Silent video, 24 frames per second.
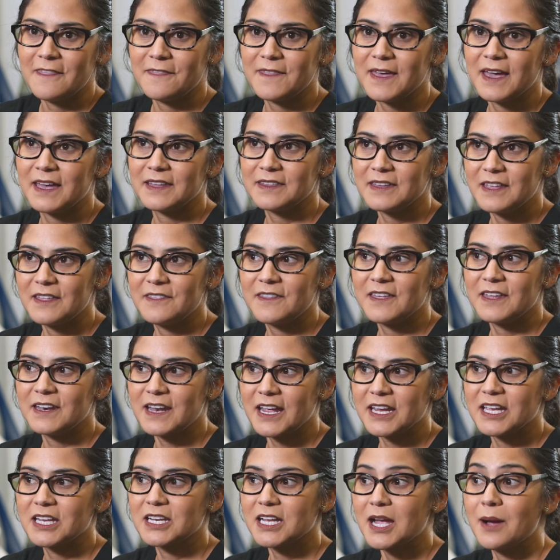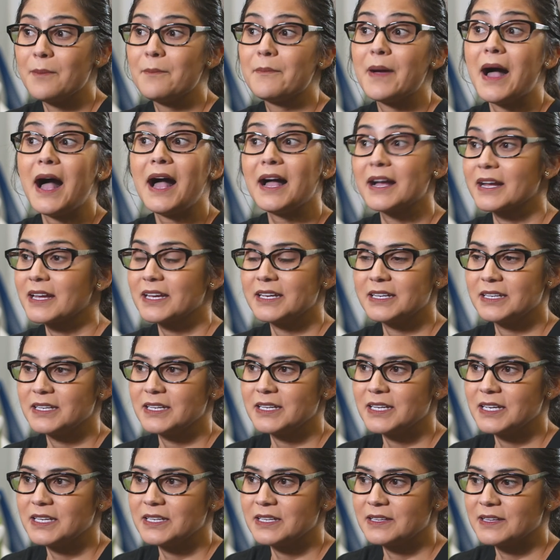and then I can come back,
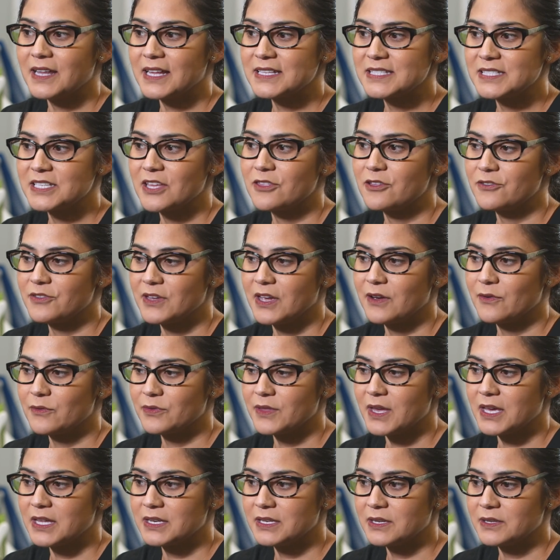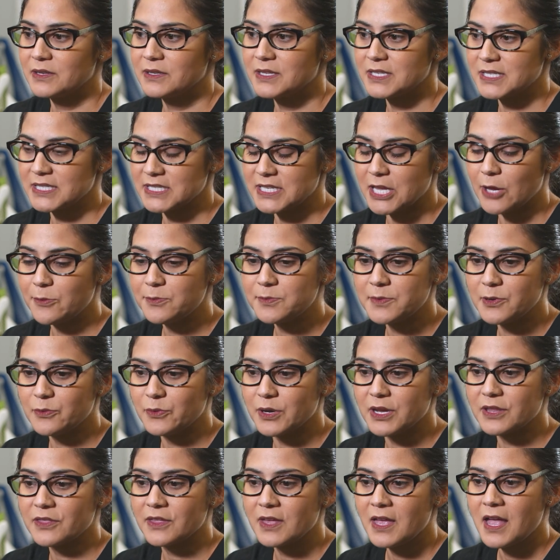and that's the other thing that this has helped me
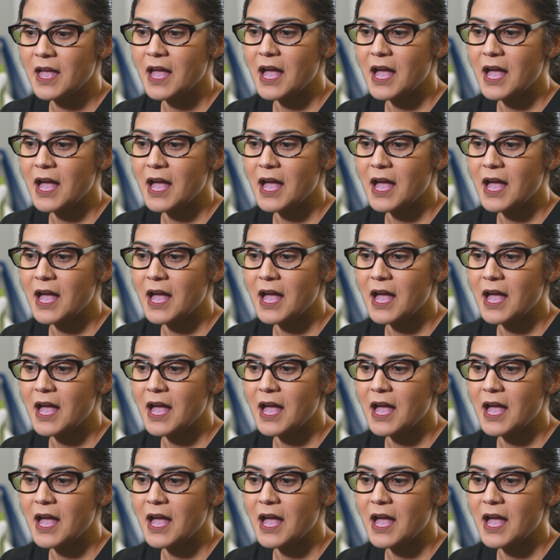with.